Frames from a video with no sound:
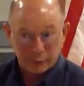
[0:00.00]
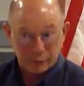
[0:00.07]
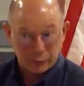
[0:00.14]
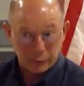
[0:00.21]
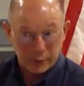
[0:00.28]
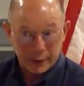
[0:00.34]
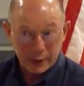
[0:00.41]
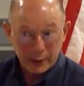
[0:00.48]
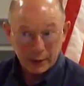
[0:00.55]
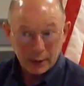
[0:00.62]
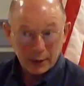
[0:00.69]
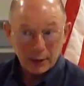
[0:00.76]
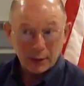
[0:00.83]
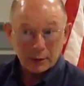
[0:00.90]
for free
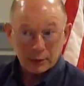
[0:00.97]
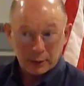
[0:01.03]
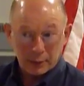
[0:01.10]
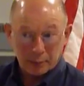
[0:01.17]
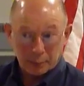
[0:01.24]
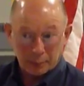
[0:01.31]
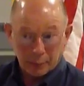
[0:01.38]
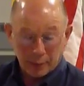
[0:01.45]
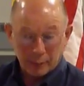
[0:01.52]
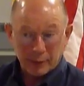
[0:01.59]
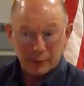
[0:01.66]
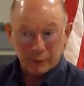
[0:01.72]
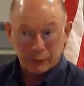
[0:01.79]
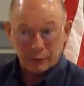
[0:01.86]
to the
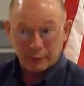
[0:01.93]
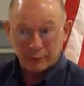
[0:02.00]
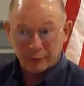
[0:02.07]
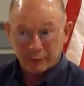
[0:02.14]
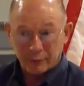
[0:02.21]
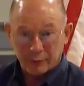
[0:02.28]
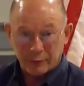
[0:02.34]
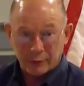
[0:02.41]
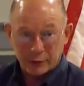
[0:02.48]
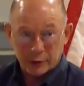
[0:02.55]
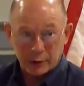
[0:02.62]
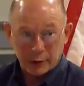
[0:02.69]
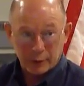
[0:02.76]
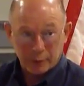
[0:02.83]
public for
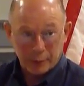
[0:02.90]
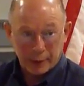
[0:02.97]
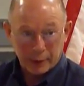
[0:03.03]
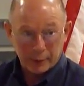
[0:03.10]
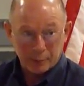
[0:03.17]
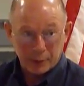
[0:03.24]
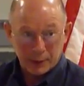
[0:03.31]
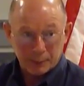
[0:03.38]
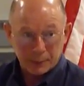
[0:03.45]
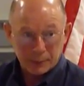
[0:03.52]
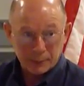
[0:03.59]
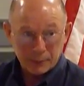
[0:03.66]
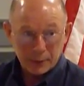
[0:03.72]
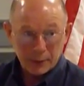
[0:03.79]
visually impaired
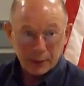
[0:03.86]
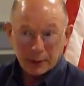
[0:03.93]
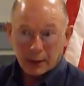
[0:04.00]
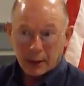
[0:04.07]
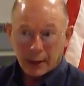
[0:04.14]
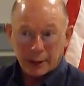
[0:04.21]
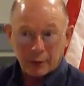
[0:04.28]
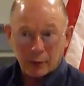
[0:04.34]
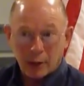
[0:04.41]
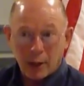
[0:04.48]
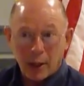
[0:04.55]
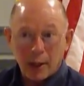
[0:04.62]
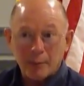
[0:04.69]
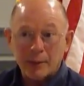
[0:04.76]
people. I don't know
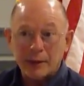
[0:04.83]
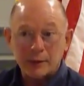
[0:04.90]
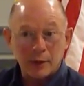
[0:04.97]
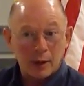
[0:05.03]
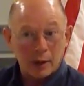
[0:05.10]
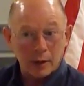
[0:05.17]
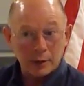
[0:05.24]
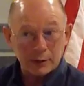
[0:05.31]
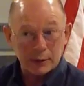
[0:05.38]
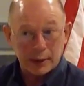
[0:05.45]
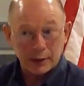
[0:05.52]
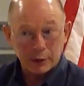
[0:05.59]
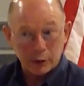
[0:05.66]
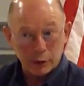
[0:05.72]
how many dogs
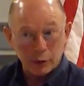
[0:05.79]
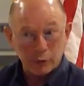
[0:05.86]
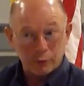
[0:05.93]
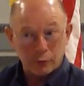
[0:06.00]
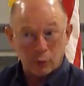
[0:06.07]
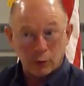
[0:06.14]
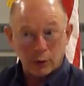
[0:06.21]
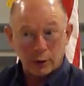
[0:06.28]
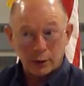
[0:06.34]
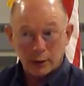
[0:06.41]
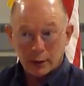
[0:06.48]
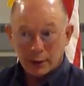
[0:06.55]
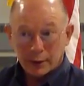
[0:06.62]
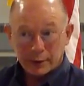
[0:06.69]
they do for
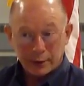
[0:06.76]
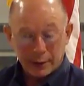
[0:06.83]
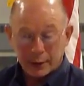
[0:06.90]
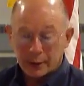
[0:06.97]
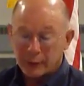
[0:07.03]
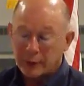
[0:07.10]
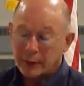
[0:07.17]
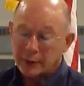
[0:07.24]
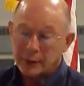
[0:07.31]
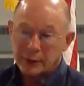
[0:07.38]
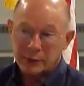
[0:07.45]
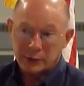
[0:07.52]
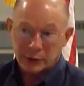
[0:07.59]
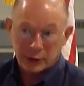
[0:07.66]
the hearing
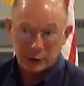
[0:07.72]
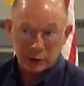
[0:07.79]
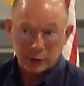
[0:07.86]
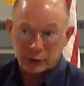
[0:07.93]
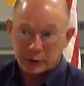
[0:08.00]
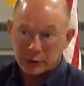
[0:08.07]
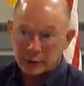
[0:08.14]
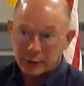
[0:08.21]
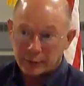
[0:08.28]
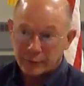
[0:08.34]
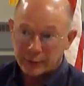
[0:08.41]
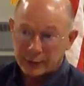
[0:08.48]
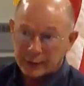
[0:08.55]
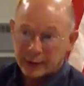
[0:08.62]
and the seizures and
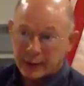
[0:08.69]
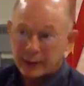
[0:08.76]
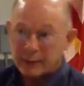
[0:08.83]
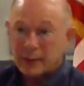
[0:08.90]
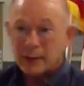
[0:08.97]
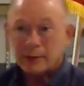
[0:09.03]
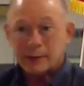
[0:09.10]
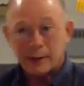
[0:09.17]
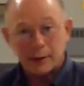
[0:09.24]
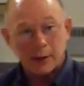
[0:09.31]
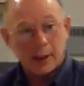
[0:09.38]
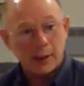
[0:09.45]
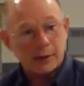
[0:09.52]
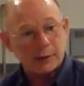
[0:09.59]
stuff like that. They're
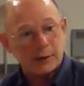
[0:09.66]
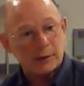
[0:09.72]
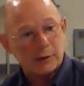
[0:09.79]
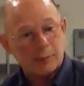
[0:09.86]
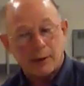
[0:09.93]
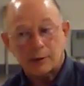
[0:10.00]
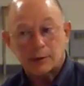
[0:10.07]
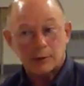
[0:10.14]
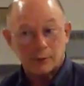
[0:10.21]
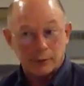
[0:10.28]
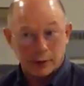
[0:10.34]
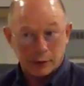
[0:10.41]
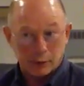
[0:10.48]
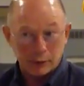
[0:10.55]
not as
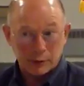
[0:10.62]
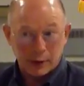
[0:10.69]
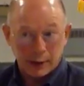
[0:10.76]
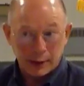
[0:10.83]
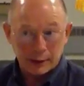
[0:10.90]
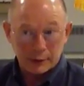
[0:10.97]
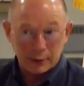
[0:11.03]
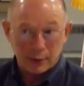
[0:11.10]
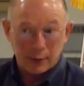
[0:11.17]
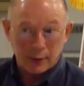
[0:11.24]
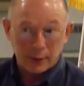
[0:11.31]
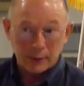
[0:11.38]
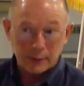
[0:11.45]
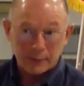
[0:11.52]
expensive, they don't take as
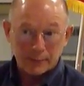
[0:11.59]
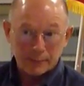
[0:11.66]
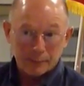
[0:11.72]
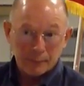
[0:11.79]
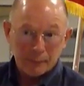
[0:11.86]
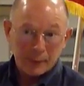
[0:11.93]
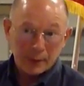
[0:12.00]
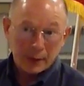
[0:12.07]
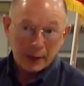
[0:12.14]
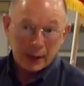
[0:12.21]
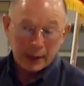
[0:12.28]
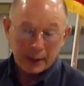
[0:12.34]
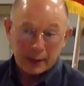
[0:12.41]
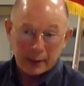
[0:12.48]
long.
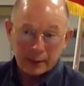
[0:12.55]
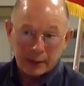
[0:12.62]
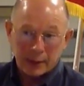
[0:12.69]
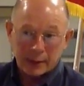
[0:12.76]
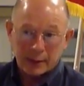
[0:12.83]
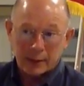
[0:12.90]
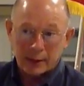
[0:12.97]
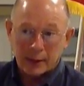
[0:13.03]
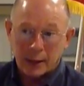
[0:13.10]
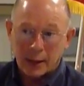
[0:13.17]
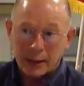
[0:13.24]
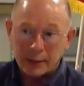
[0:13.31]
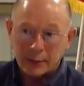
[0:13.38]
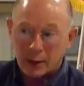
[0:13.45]
A
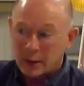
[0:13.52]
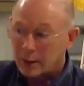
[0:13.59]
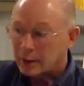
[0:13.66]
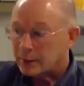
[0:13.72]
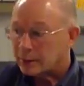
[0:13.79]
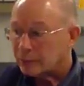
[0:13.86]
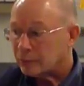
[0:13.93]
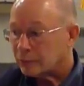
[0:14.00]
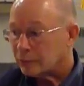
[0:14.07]
guide dog